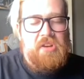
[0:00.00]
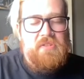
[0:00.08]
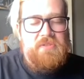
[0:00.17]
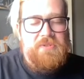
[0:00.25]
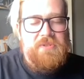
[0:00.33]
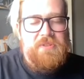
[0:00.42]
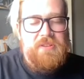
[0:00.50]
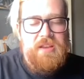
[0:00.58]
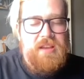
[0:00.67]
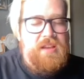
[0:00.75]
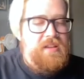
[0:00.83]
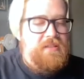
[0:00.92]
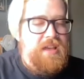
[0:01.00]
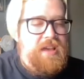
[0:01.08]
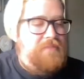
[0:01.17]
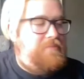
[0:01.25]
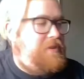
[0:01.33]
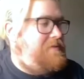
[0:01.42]
goes, "Oh,
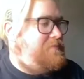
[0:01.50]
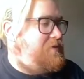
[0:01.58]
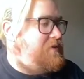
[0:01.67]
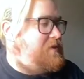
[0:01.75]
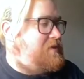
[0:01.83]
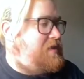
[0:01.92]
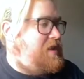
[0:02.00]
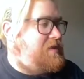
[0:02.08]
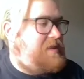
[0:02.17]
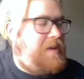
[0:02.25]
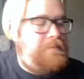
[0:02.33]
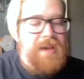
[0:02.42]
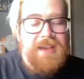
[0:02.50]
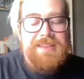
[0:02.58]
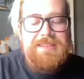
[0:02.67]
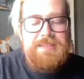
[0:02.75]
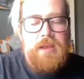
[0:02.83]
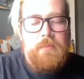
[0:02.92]
Proud Boys, stand back
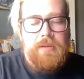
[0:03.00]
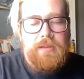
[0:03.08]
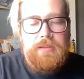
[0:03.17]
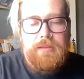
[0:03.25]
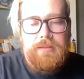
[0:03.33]
and stand by."